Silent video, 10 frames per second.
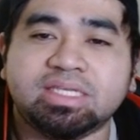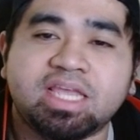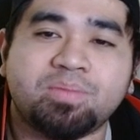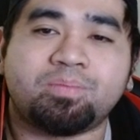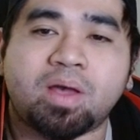
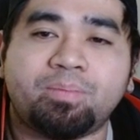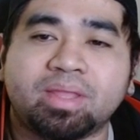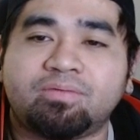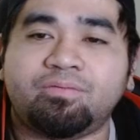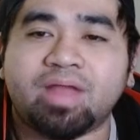Gimmick
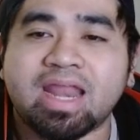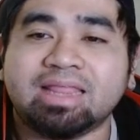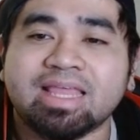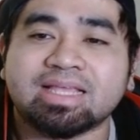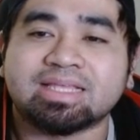Puppet
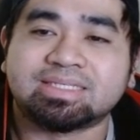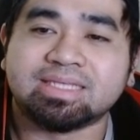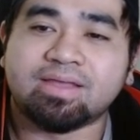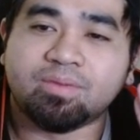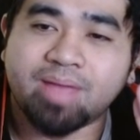Fanatics
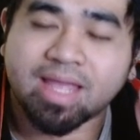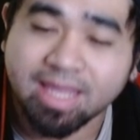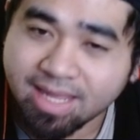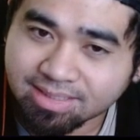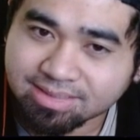
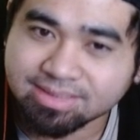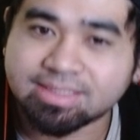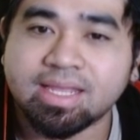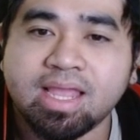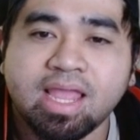Mechanics.
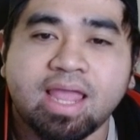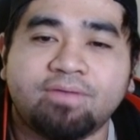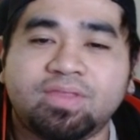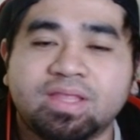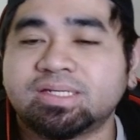
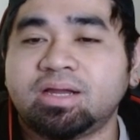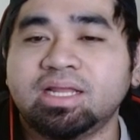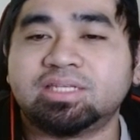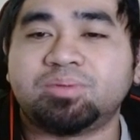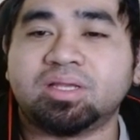If this card
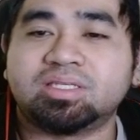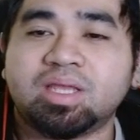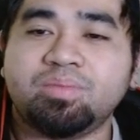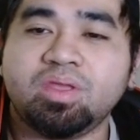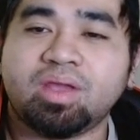is spell
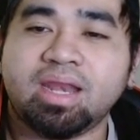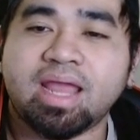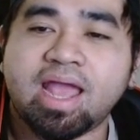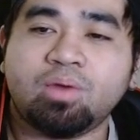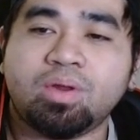summon, you can
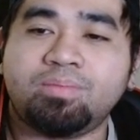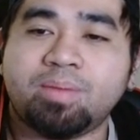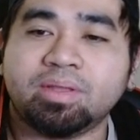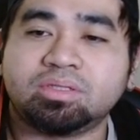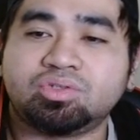add one
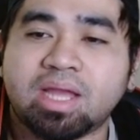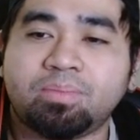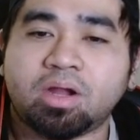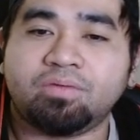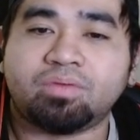puppet
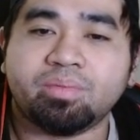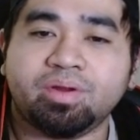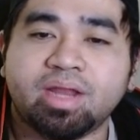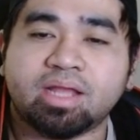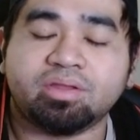trap card from
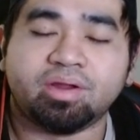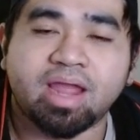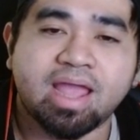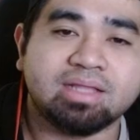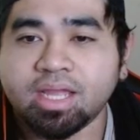your deck to your
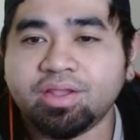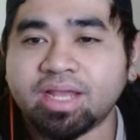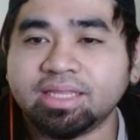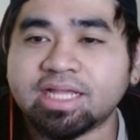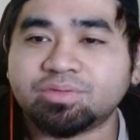hand. You
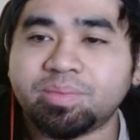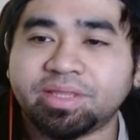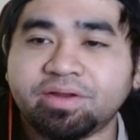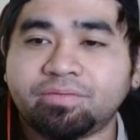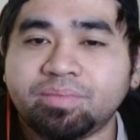can detach one
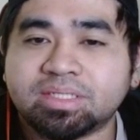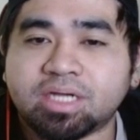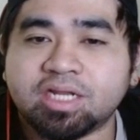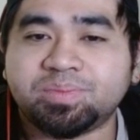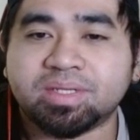material from this
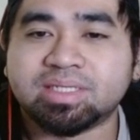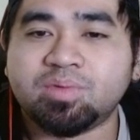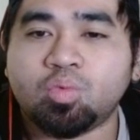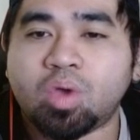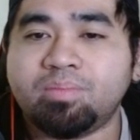card, spell
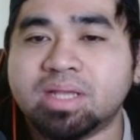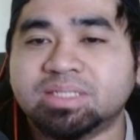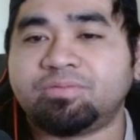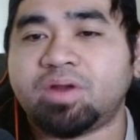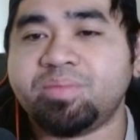summon one
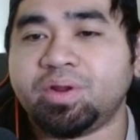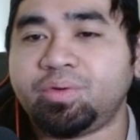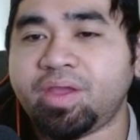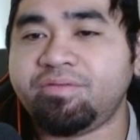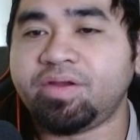monster from your
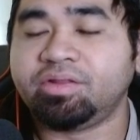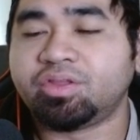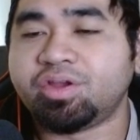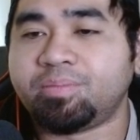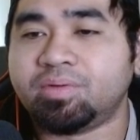graveyard
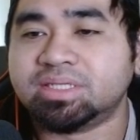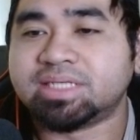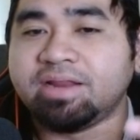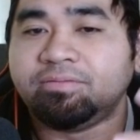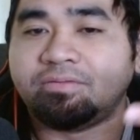to your opponent's
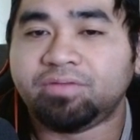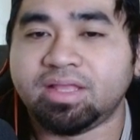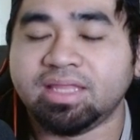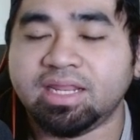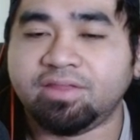side of the
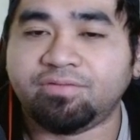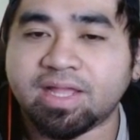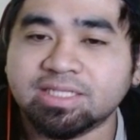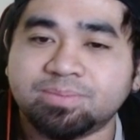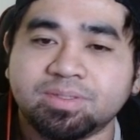field in
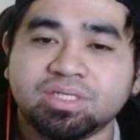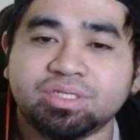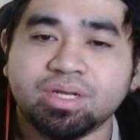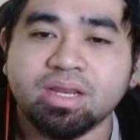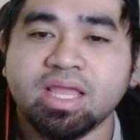defense
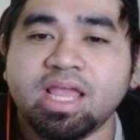position.